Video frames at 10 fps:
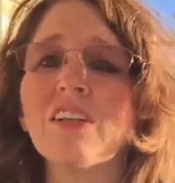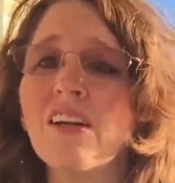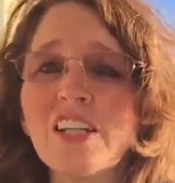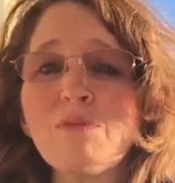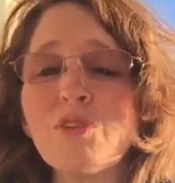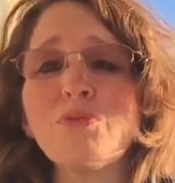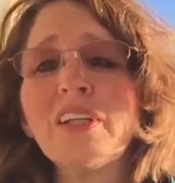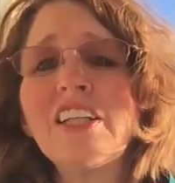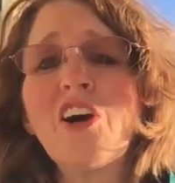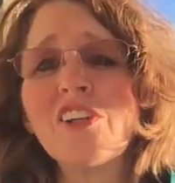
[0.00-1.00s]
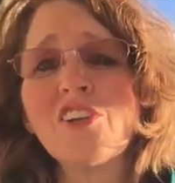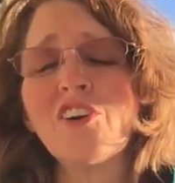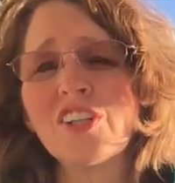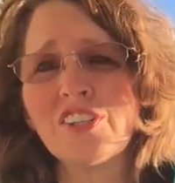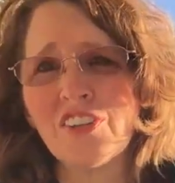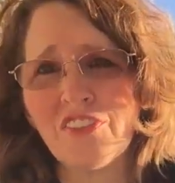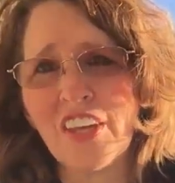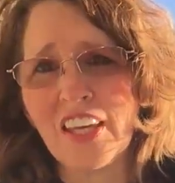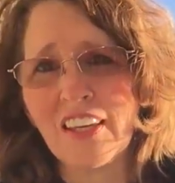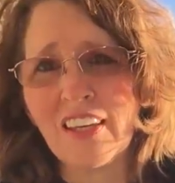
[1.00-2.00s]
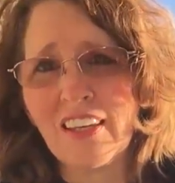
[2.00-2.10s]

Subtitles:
A lot of times it's really not as hard as you think.